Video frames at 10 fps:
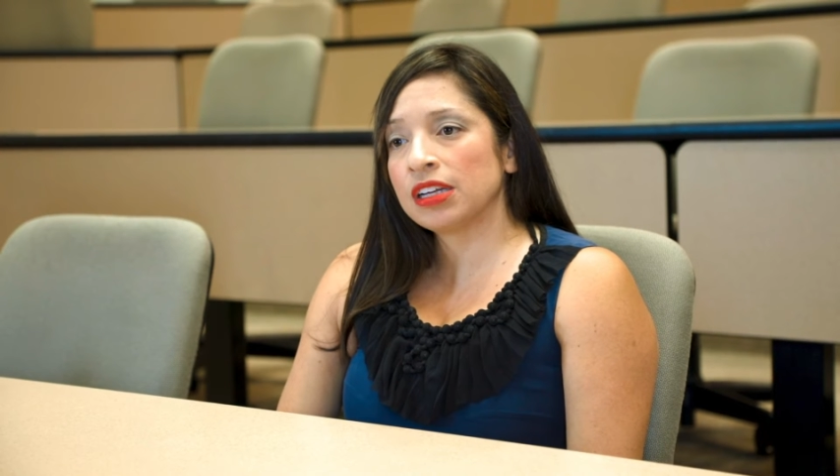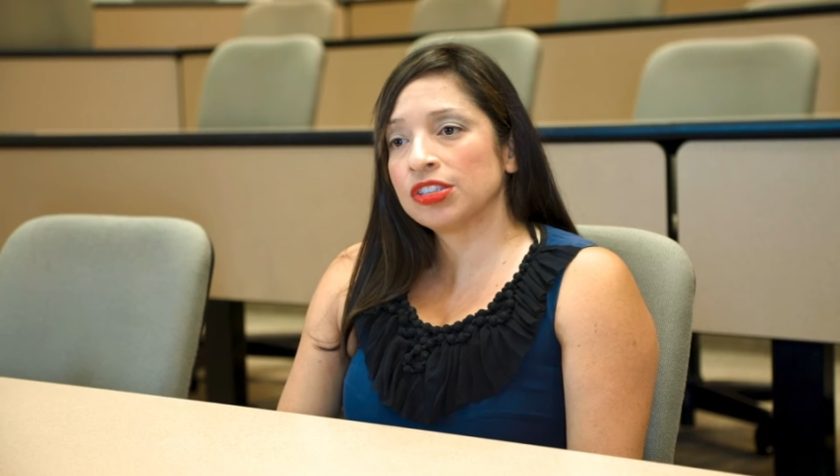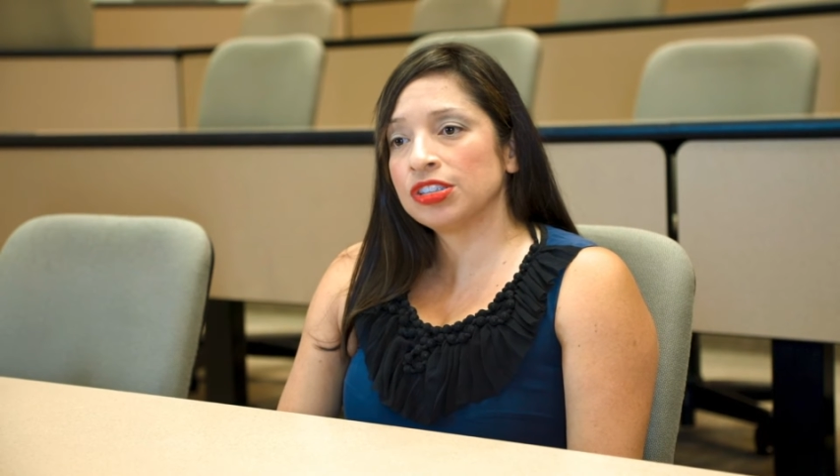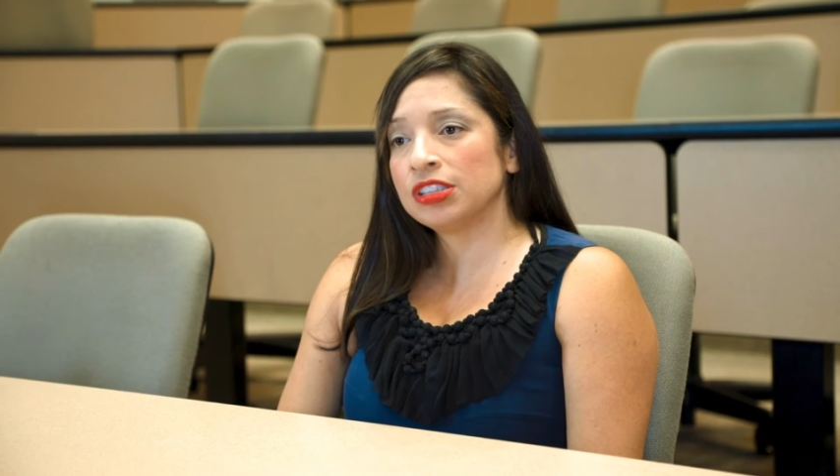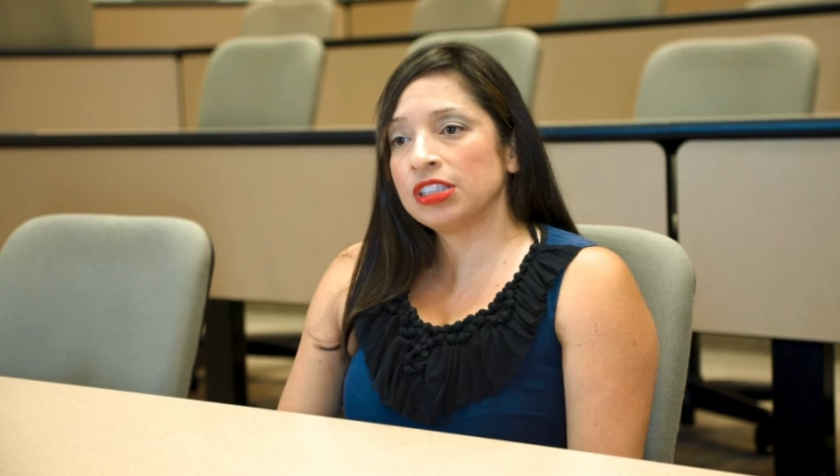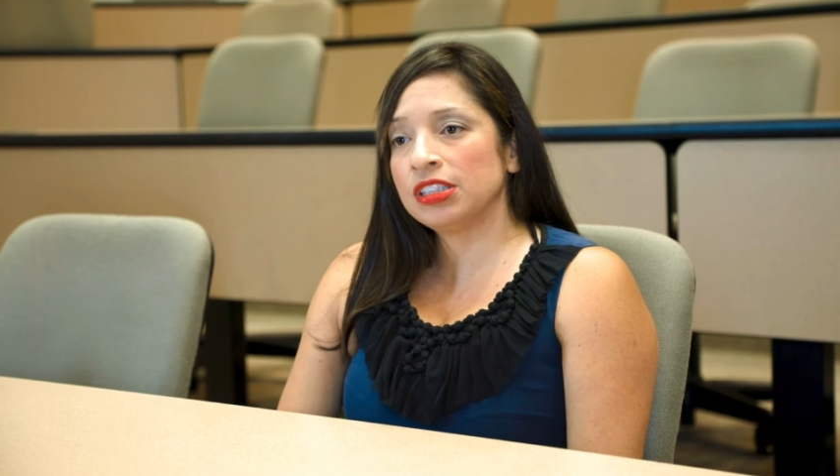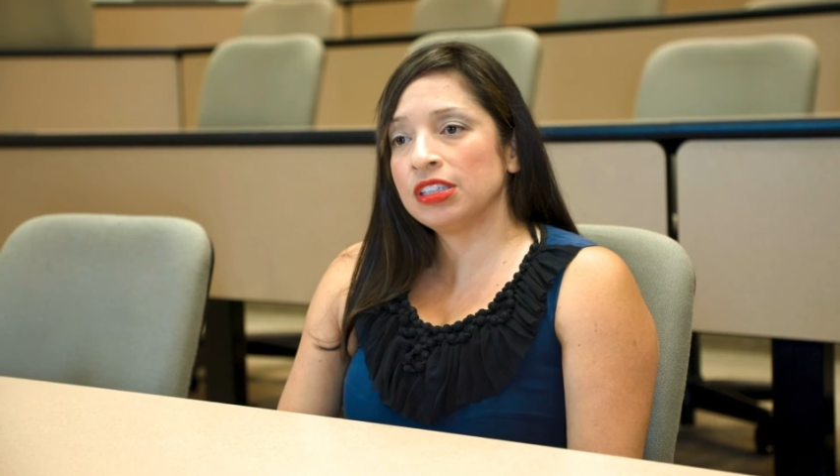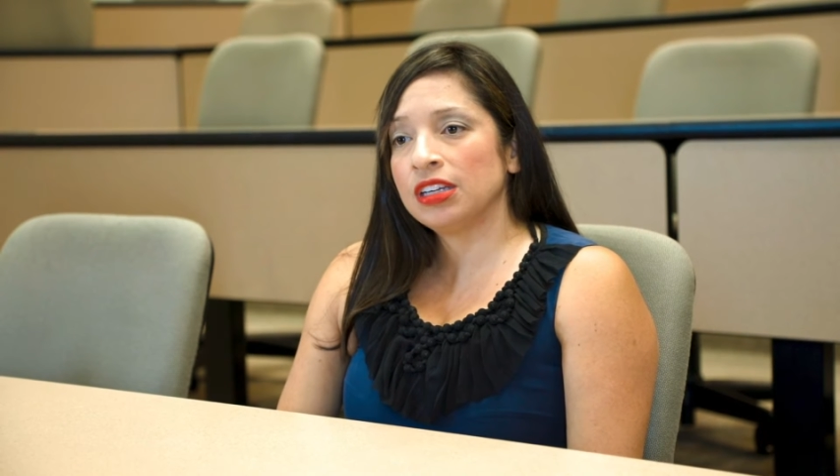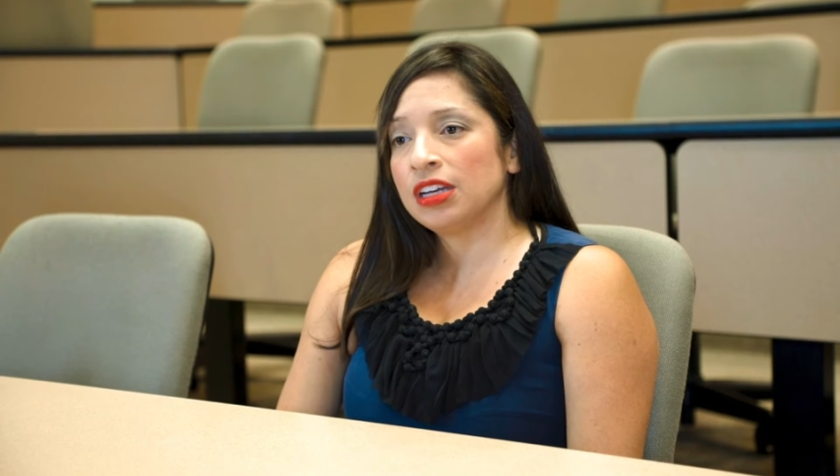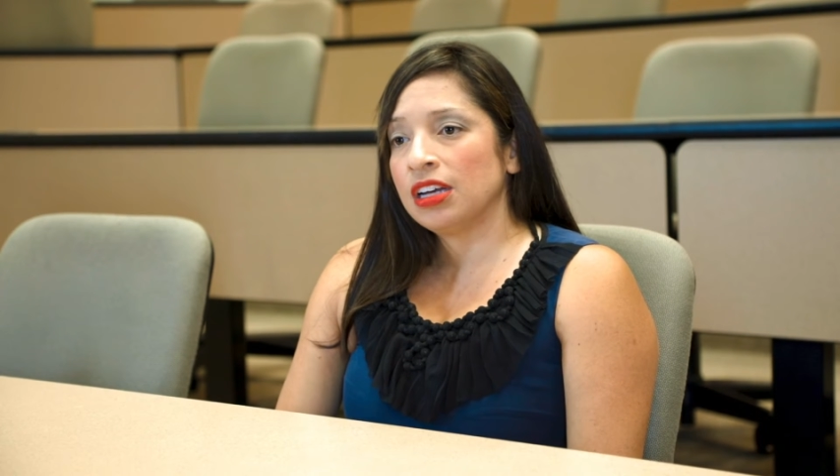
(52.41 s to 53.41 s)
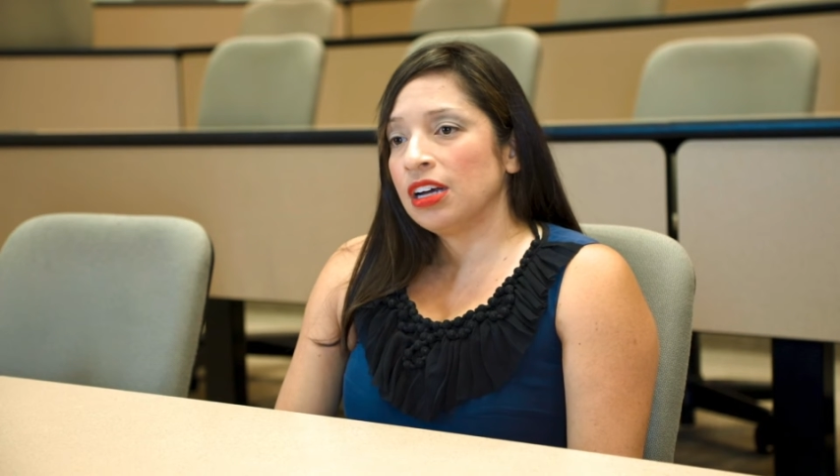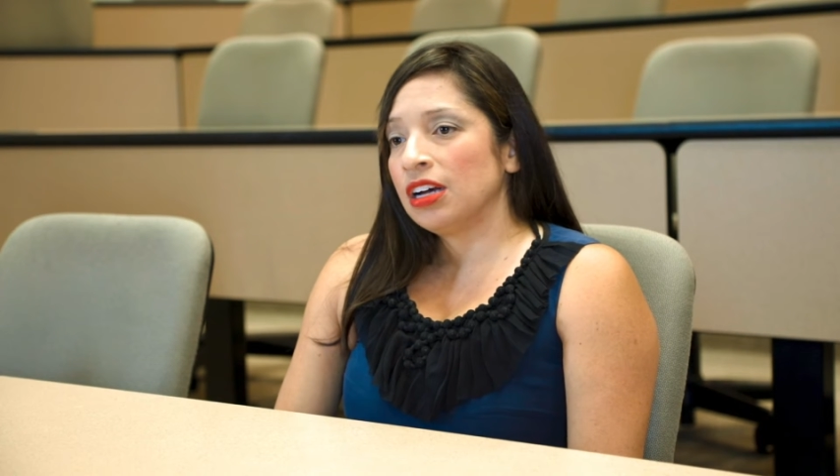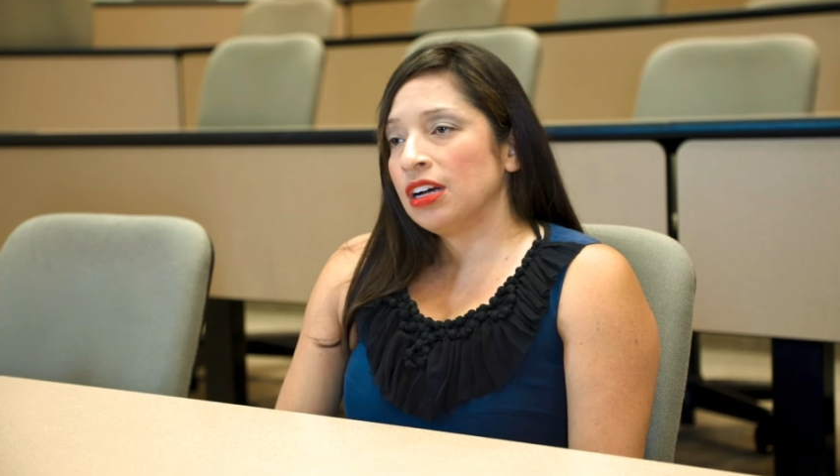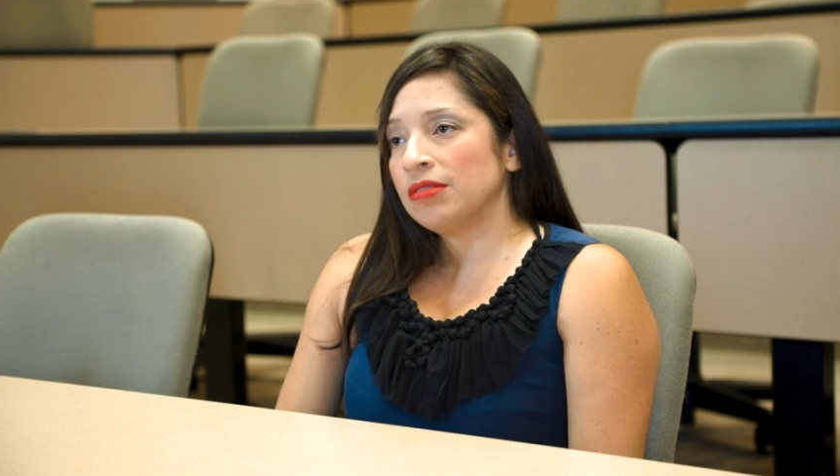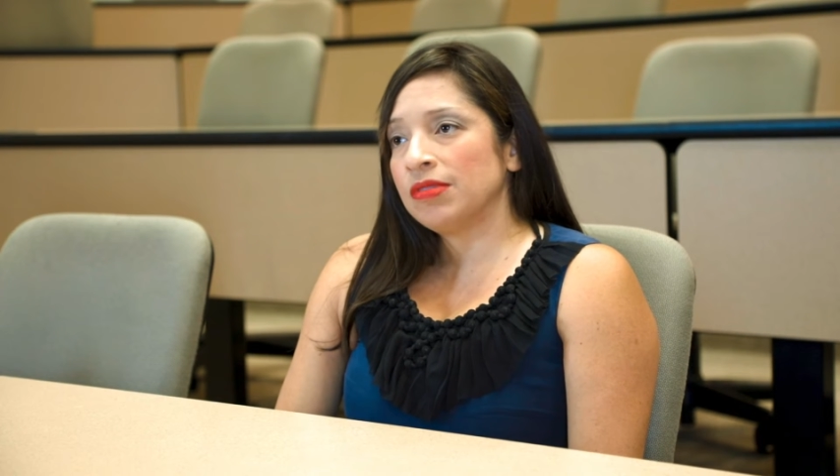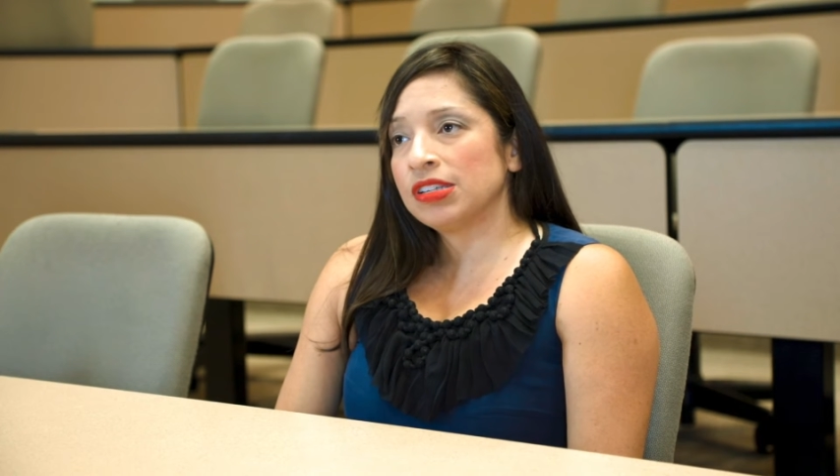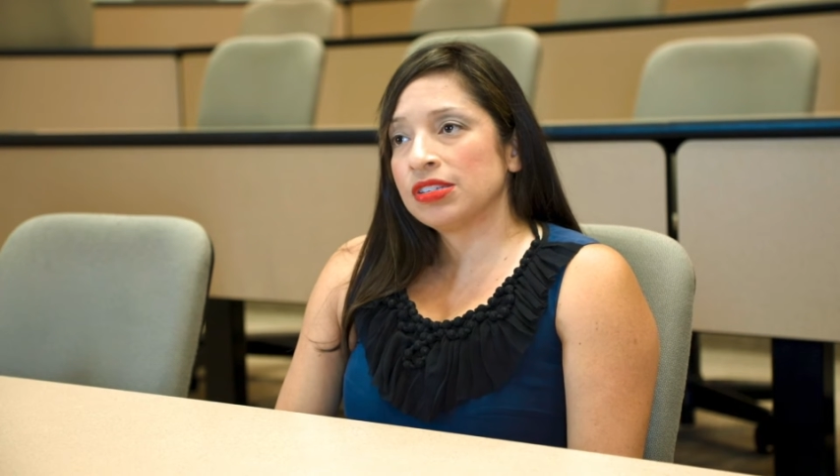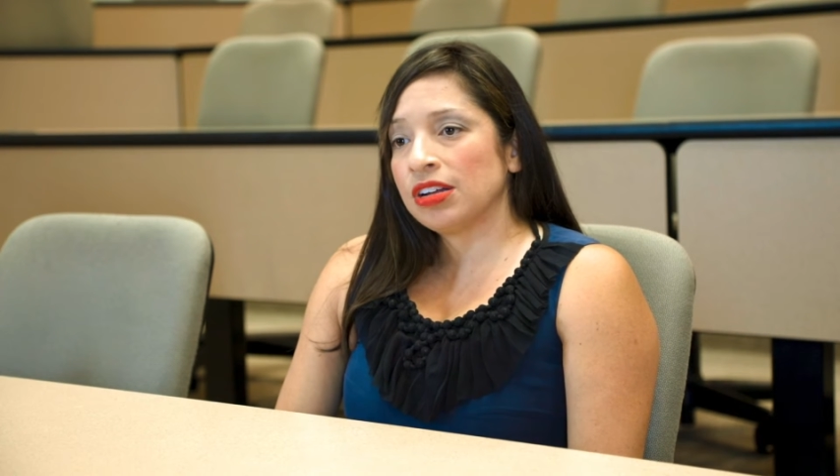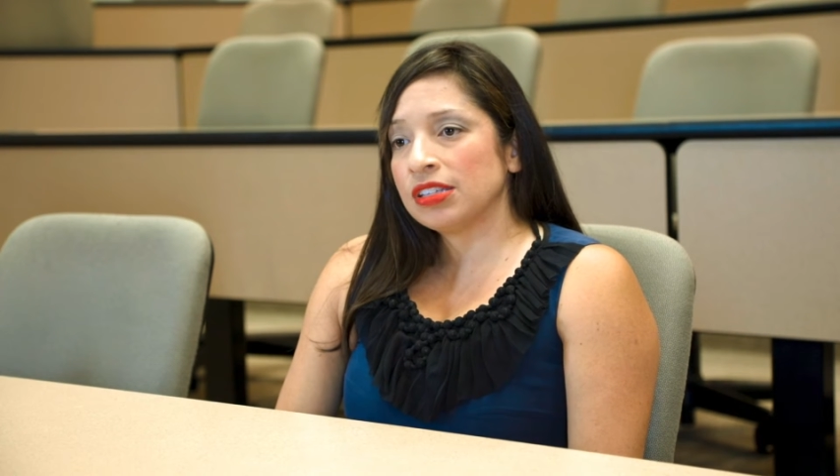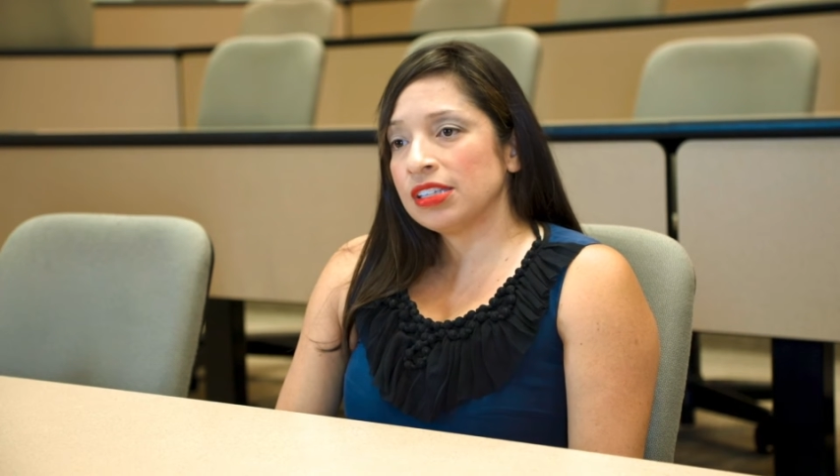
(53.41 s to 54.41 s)
sexually
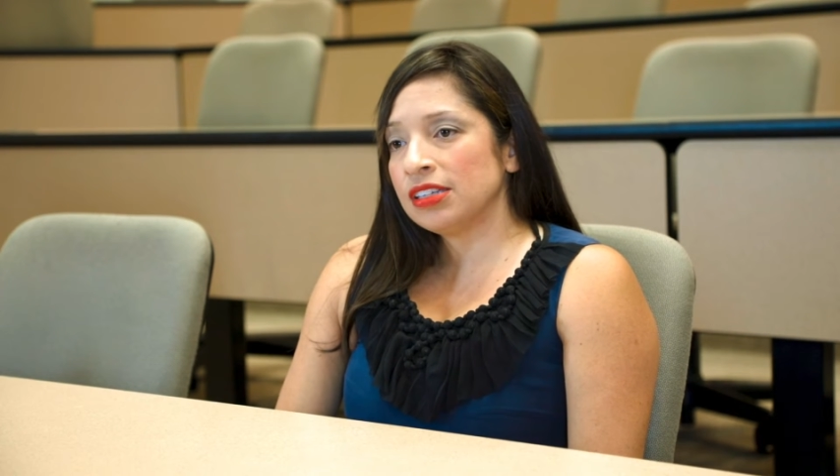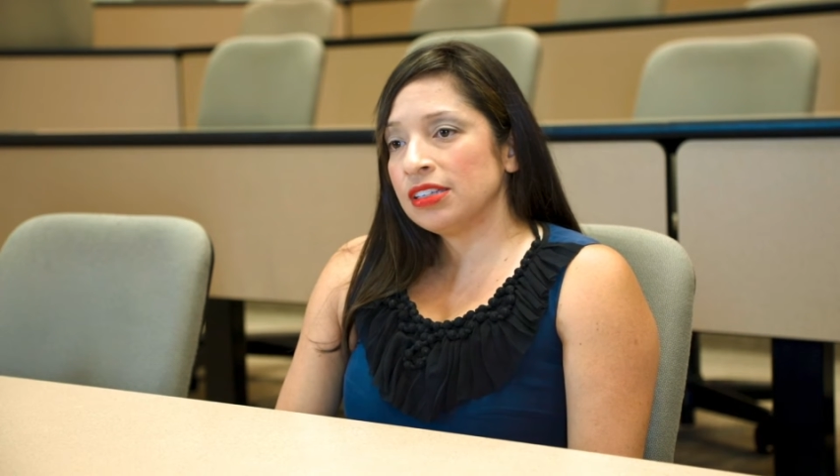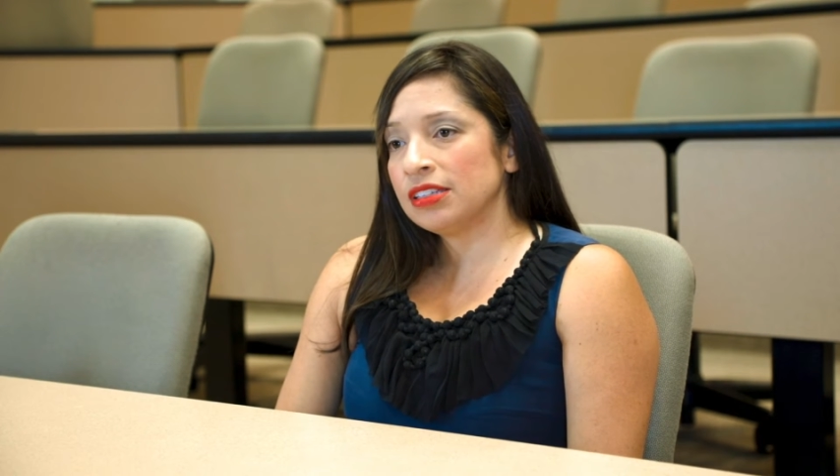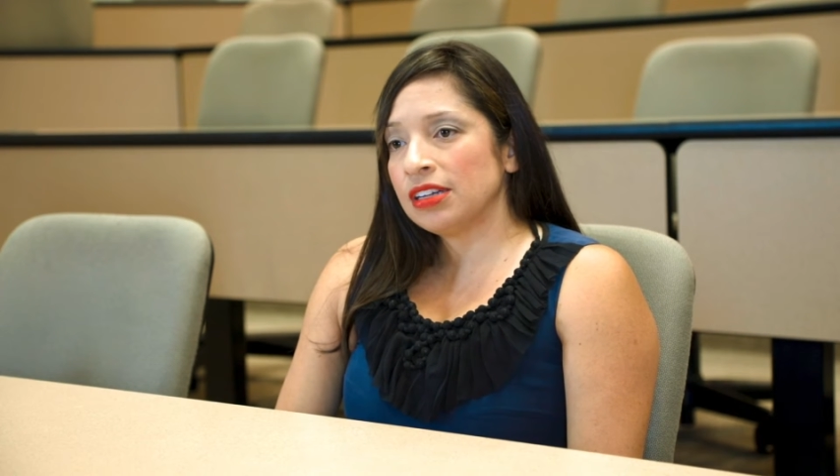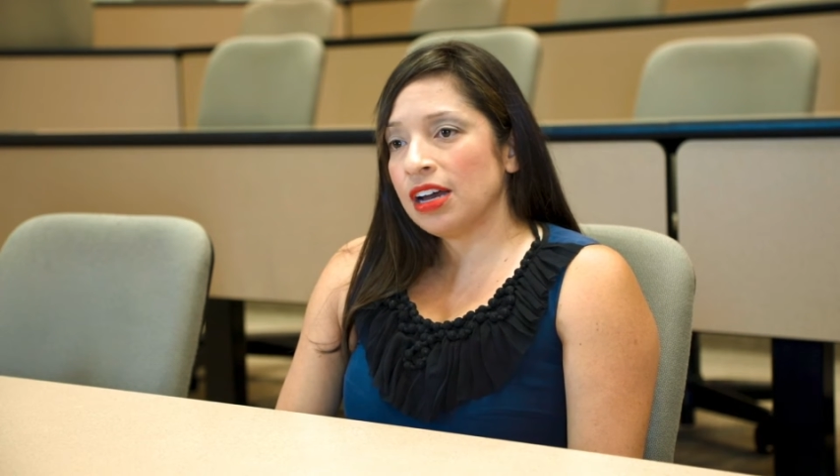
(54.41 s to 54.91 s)
assaulted.